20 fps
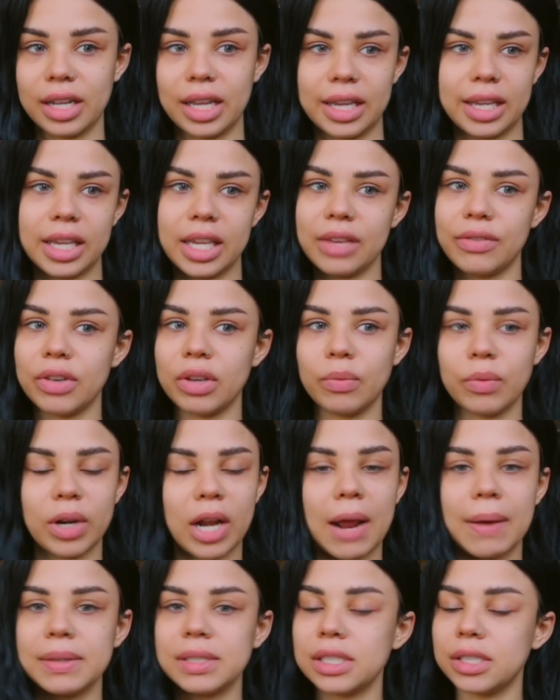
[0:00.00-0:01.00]
Like even
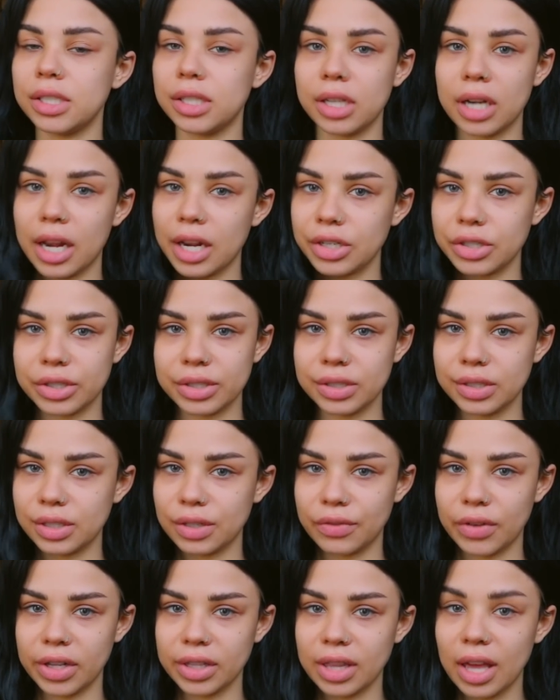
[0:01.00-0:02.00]
when I was a teenager and
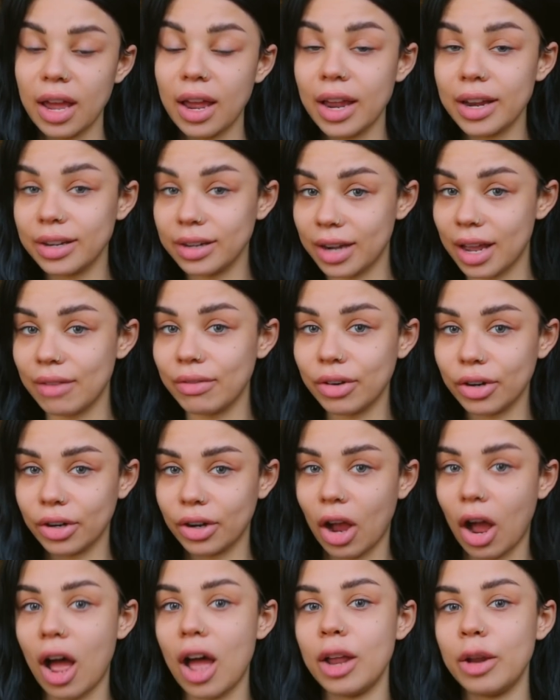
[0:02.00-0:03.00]
stuff like that, I never
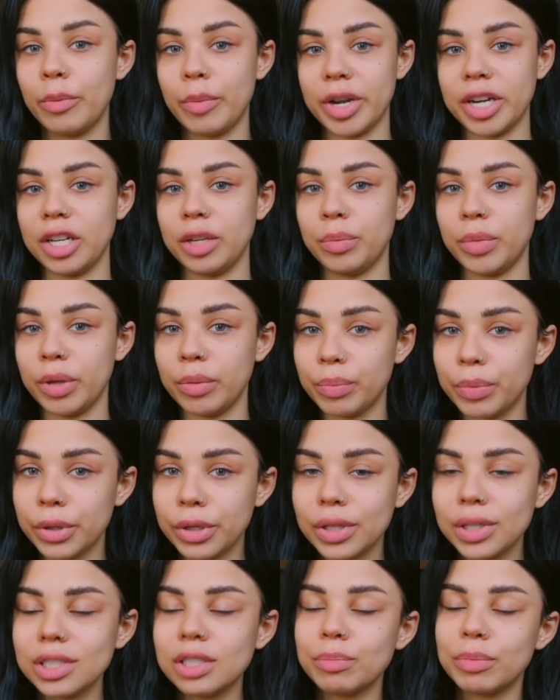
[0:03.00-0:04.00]
got many
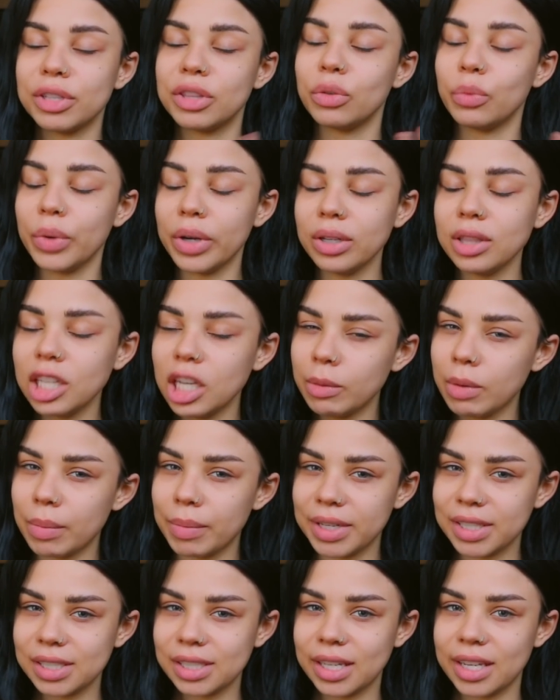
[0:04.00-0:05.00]
pimples. But the weird thing
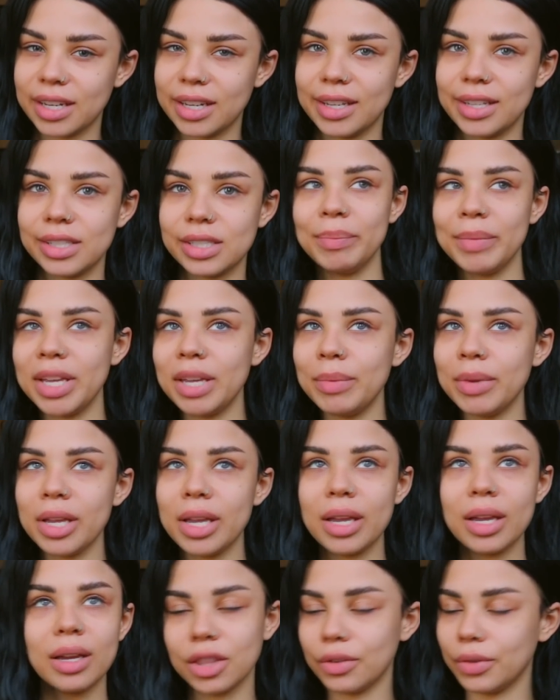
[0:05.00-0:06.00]
about my skin is
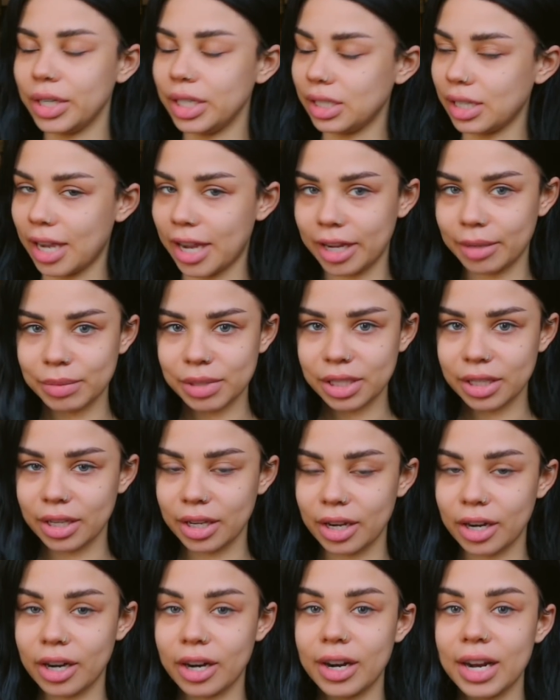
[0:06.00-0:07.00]
maybe 3 times a
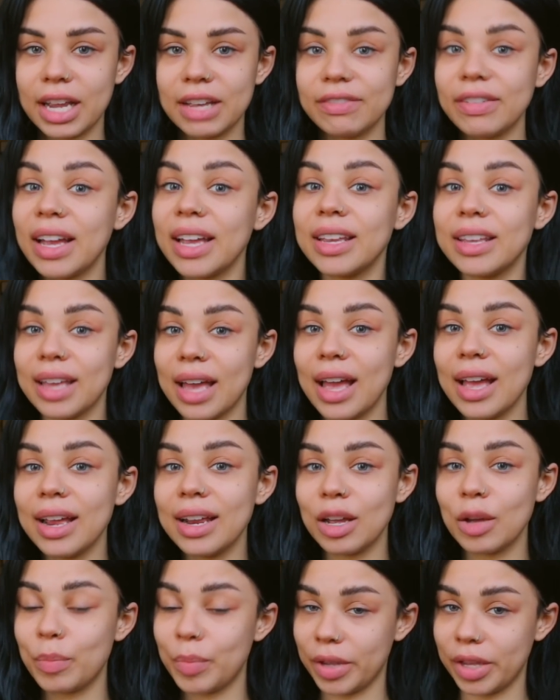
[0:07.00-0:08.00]
year, if I
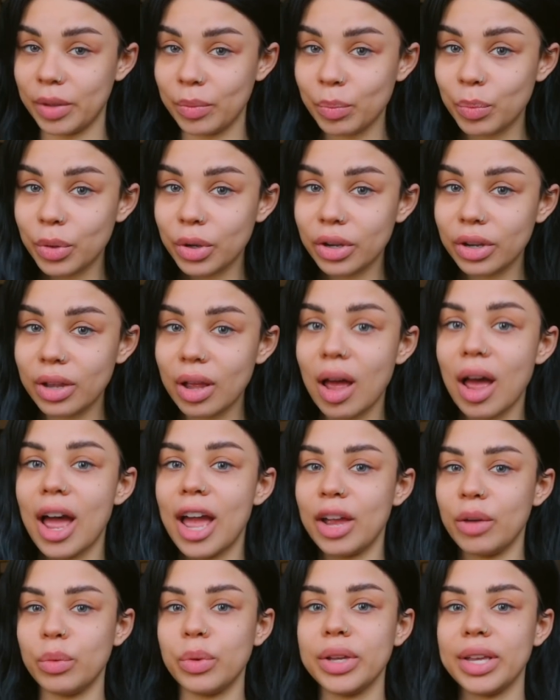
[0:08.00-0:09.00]
get a pimple,
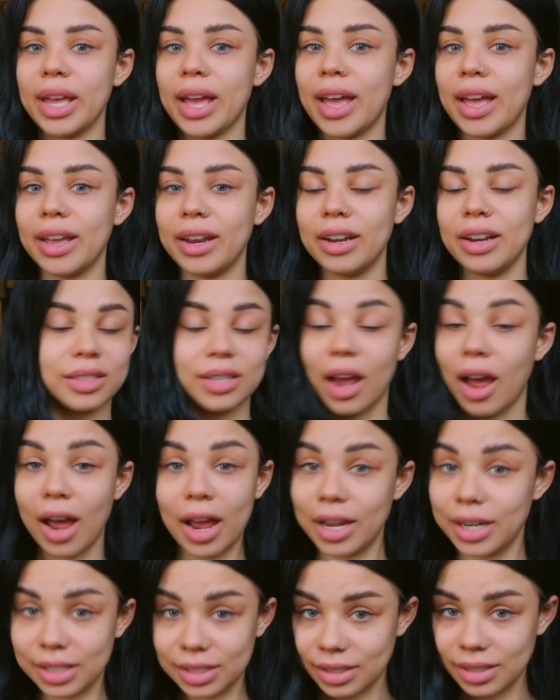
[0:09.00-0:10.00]
I will get
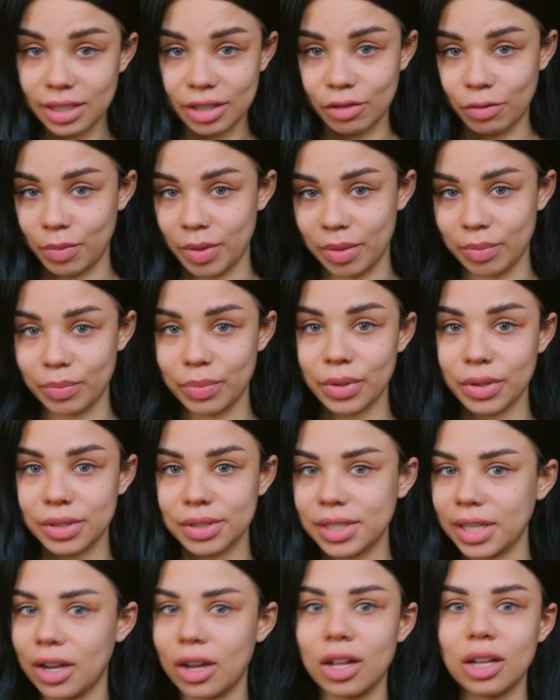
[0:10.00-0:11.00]
tons of
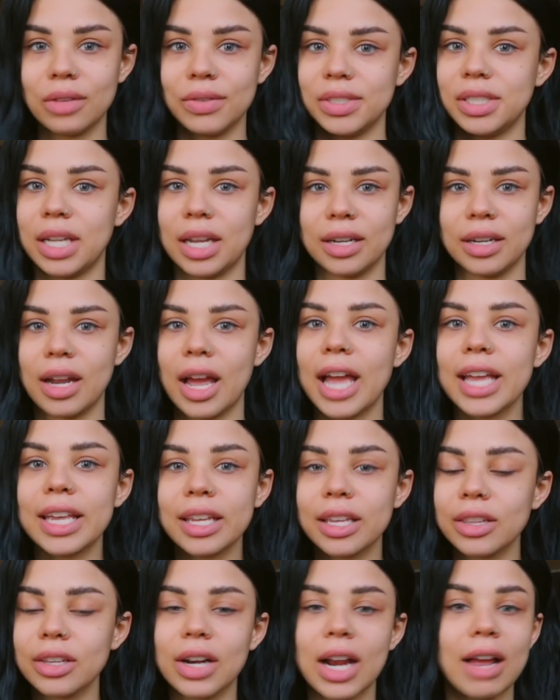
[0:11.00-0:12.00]
pimples, like all of a sudden. I
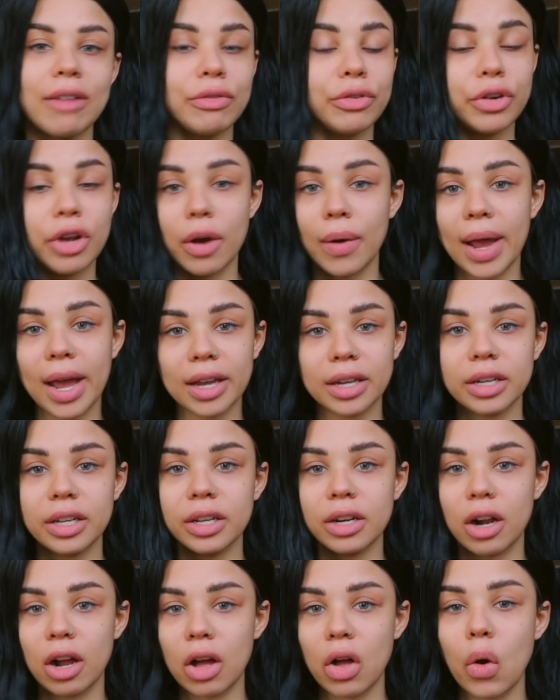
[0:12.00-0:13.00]
either have no
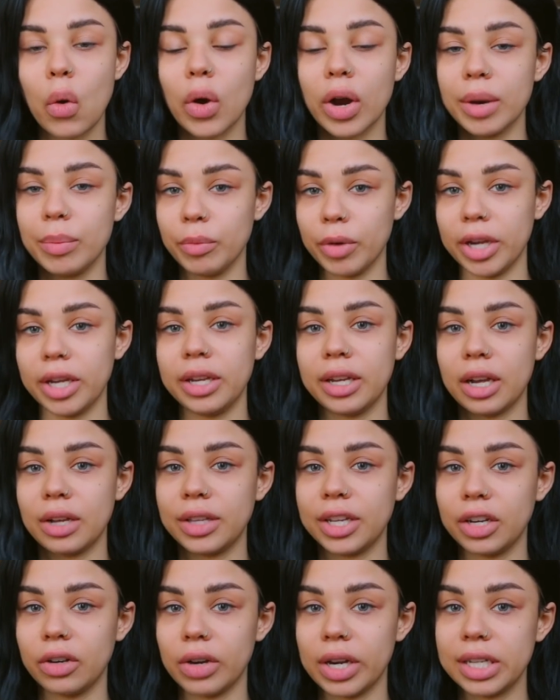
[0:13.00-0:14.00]
acne at all or I'm breaking out
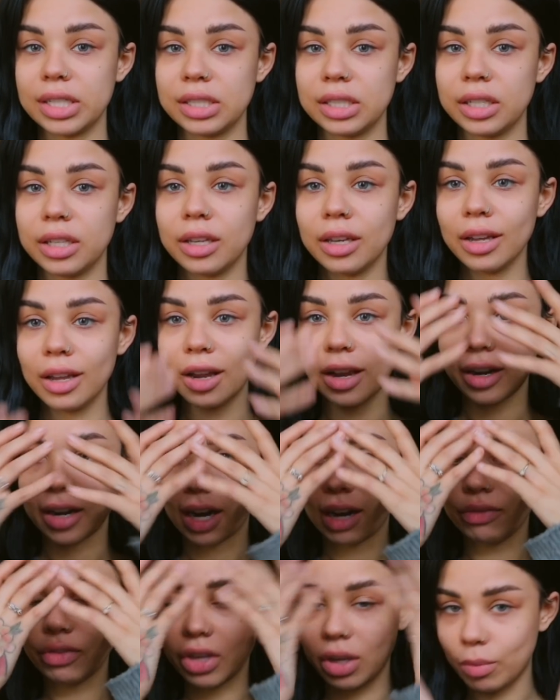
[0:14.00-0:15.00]
like crazy and
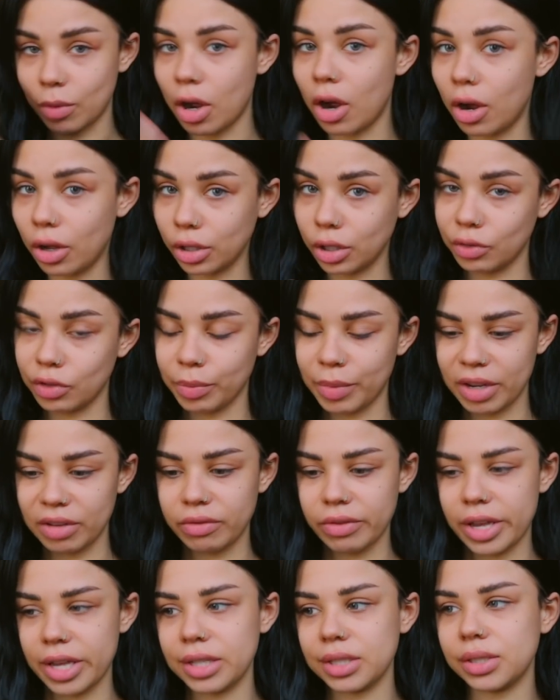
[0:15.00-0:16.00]
have them all over my
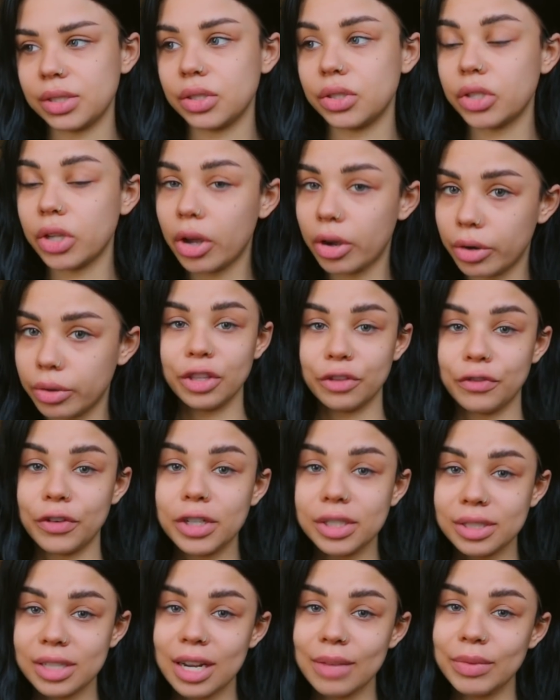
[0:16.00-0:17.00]
face. So the
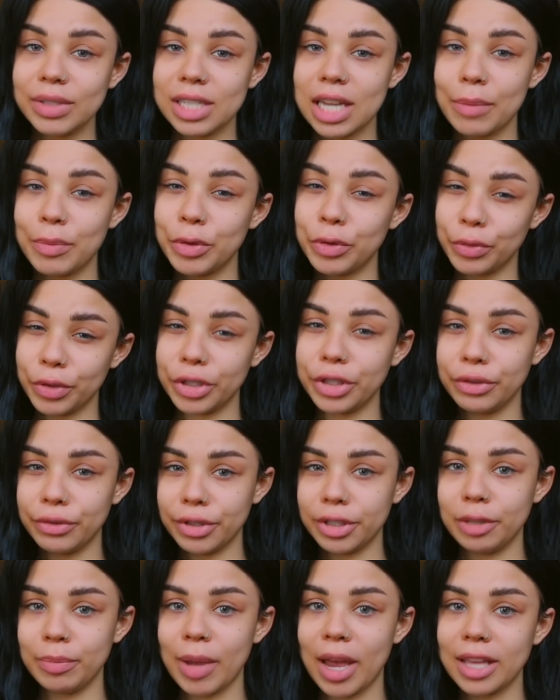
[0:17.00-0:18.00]
first time this happened
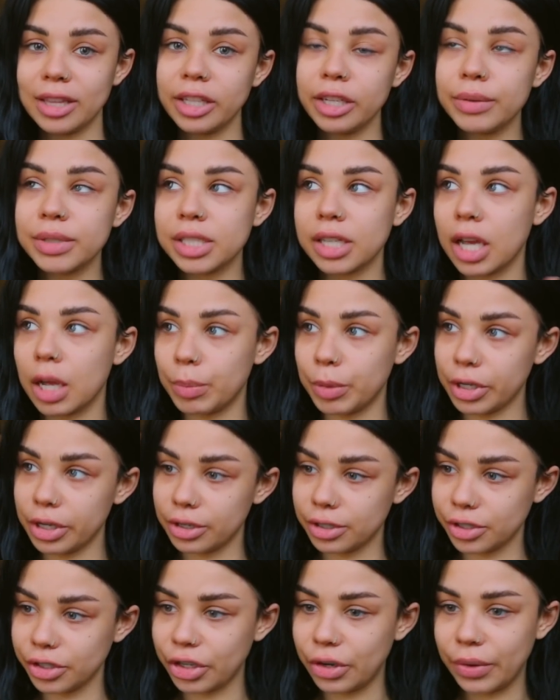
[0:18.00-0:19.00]
really badly was a couple
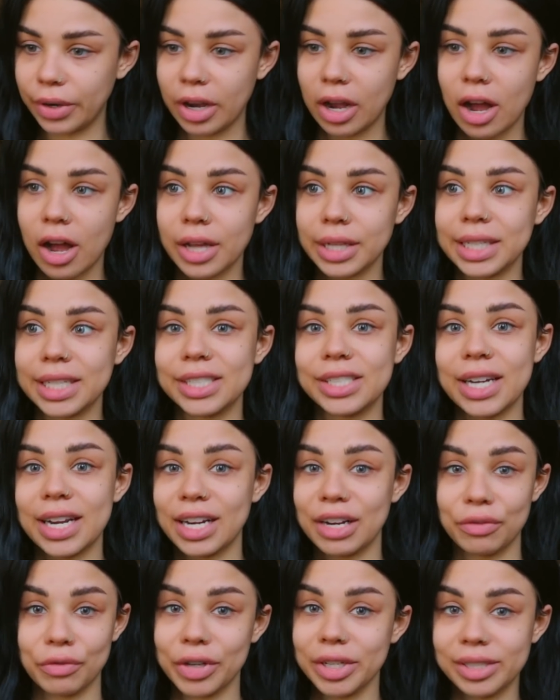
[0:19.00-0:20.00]
years ago in college,
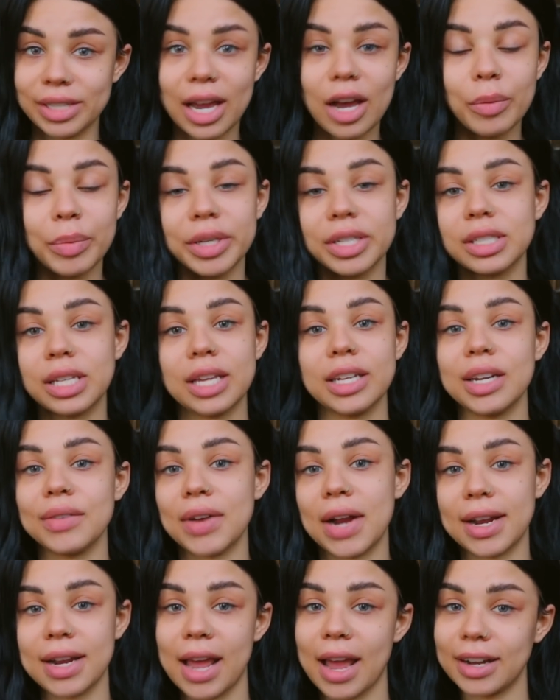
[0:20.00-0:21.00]
and I freaked out because I'd
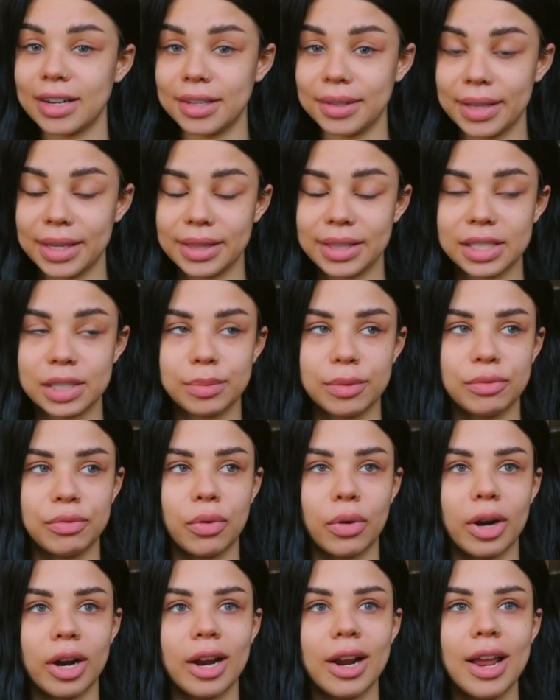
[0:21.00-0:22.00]
never had acne like this
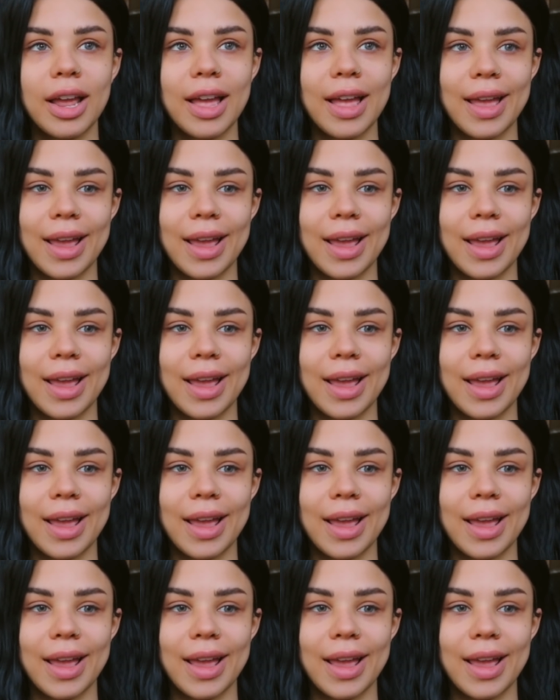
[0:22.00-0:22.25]
before.